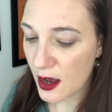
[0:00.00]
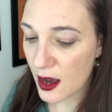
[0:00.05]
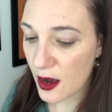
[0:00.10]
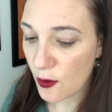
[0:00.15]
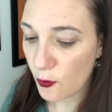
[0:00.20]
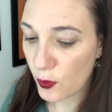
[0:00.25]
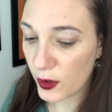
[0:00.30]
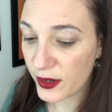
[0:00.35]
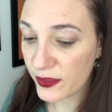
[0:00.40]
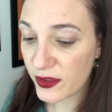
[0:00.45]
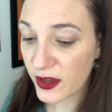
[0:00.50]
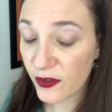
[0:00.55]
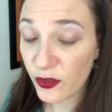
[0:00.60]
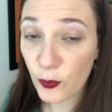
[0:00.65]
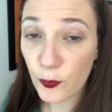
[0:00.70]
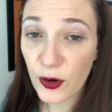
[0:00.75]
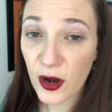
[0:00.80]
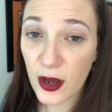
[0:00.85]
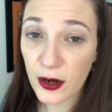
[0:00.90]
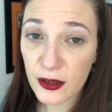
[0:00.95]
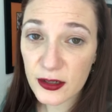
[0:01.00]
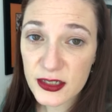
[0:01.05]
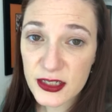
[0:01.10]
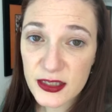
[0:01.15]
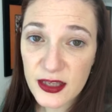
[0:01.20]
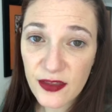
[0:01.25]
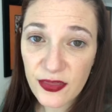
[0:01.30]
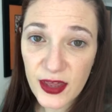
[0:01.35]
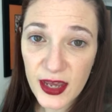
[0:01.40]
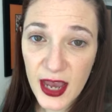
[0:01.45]
one of the other products
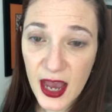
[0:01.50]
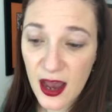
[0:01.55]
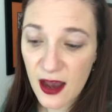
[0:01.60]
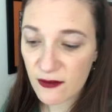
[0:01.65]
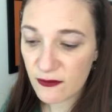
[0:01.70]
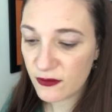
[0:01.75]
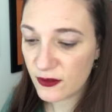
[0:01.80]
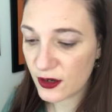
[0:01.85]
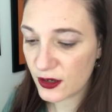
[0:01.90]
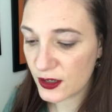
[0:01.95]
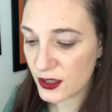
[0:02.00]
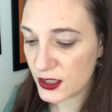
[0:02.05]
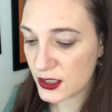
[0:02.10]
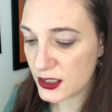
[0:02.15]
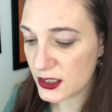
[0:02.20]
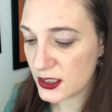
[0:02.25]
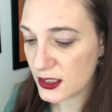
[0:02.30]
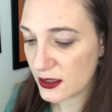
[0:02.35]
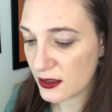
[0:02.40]
that they have, because